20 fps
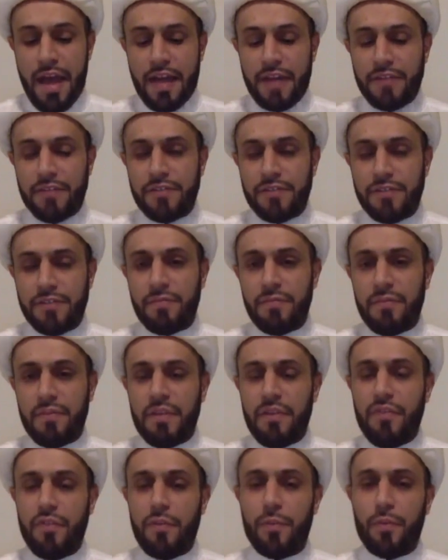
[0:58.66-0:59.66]
And
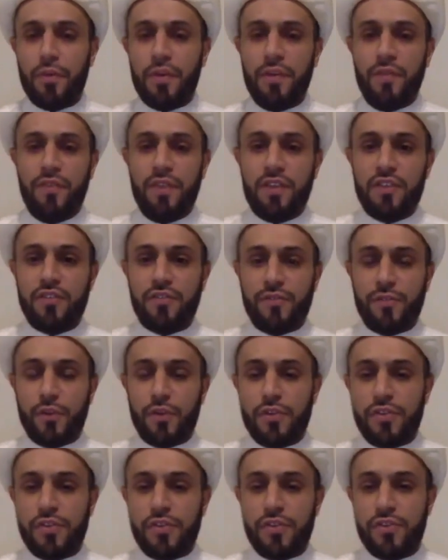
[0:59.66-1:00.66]
in the previous
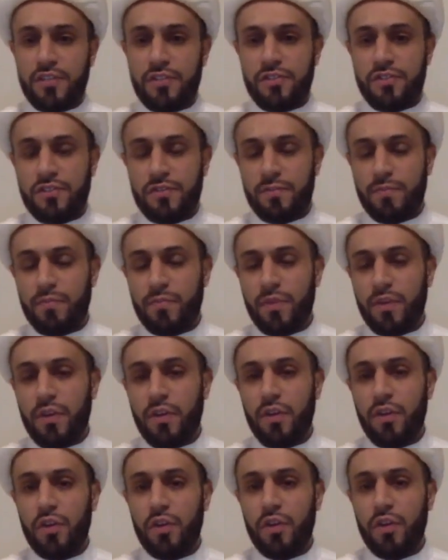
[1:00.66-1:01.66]
verses,
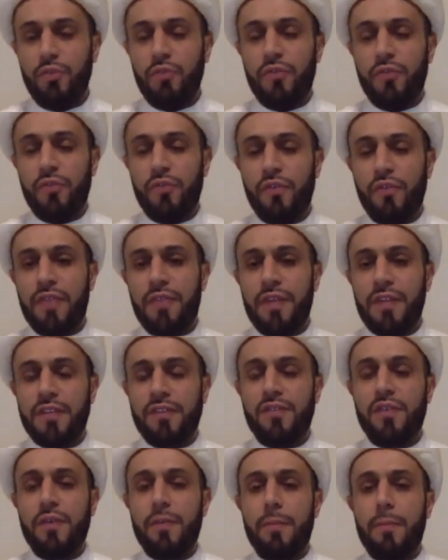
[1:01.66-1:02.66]
you find
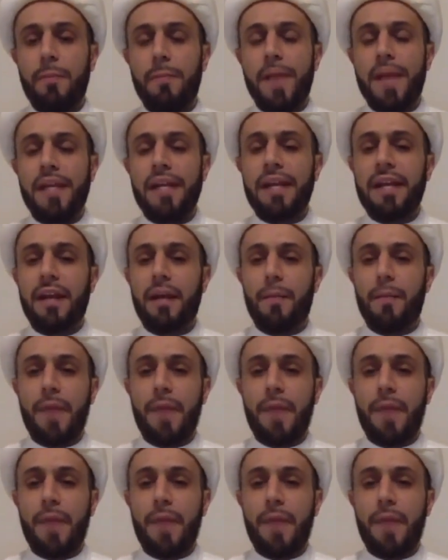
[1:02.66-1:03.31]
that many